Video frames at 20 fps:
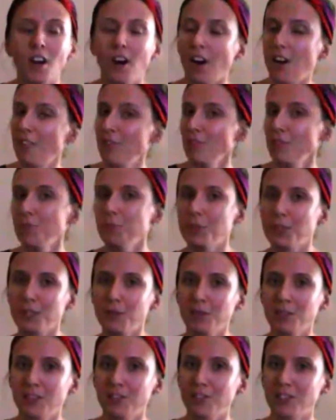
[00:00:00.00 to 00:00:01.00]
aren't familiar
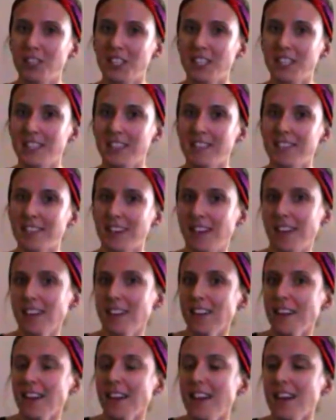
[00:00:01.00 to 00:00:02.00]
with the Trinity Site,
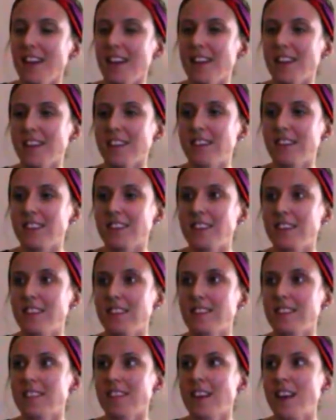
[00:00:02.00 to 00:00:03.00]
it
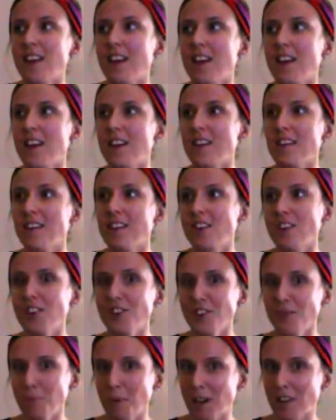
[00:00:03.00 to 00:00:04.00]
is here in
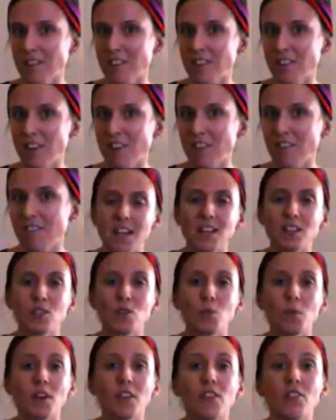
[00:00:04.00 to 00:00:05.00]
New Mexico, and
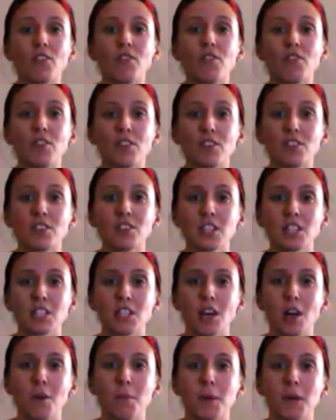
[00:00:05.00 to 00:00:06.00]
it's where the first
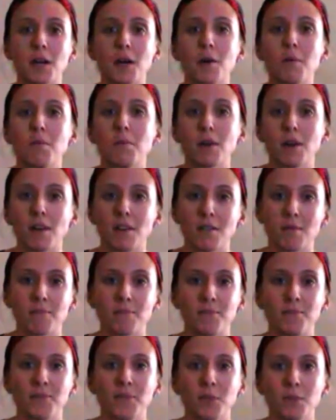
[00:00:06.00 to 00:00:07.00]
atomic bomb
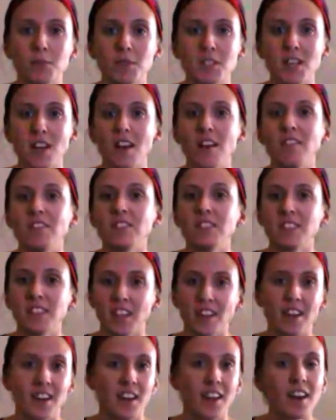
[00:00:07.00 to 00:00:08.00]
was ever
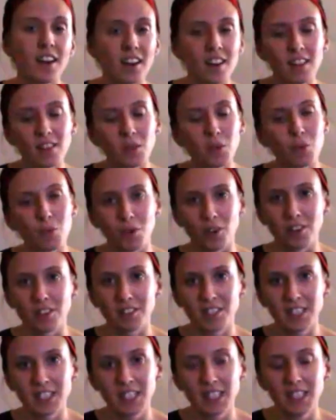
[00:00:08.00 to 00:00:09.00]
detonated in the
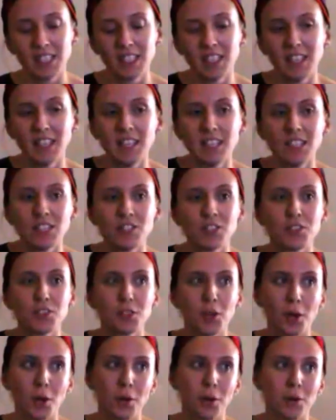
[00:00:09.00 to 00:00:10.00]
world.
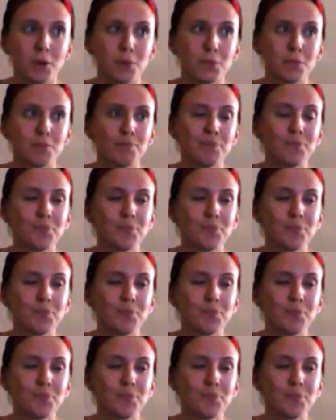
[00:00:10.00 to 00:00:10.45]
So,